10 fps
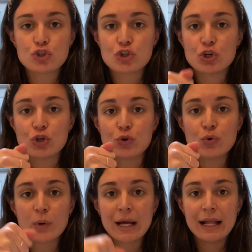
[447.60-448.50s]

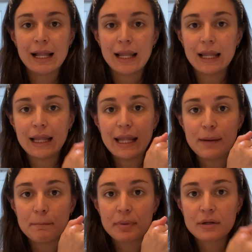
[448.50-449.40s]
Two,
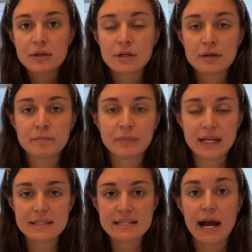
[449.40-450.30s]
lip.
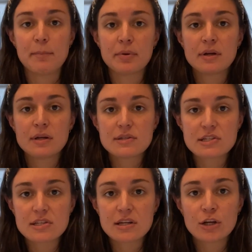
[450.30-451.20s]
Let's tap
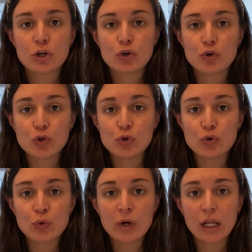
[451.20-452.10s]
t,
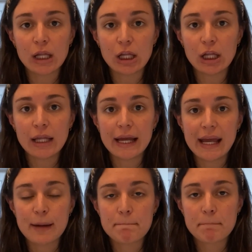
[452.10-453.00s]
oo, l,
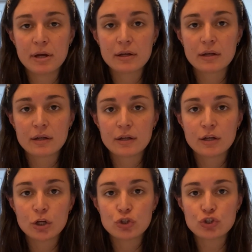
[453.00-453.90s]
ip.
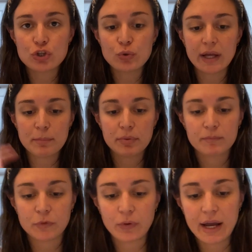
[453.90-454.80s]
Tulip.
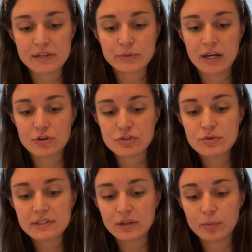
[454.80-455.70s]
Okay, so I hear two
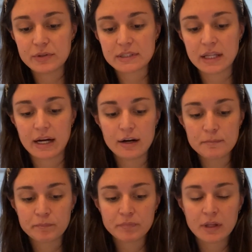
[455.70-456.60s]
syllables in
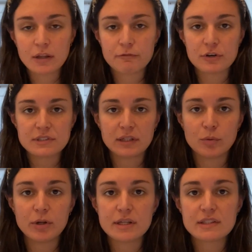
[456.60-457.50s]
there. The first
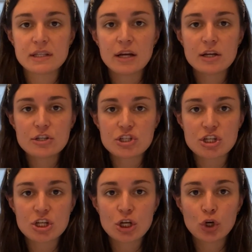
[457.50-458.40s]
syllable is
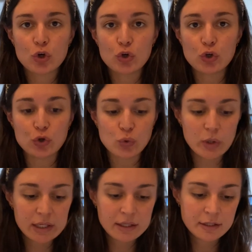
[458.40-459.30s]
t,
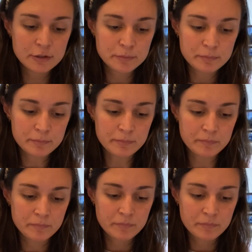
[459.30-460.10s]
oo. Hmm.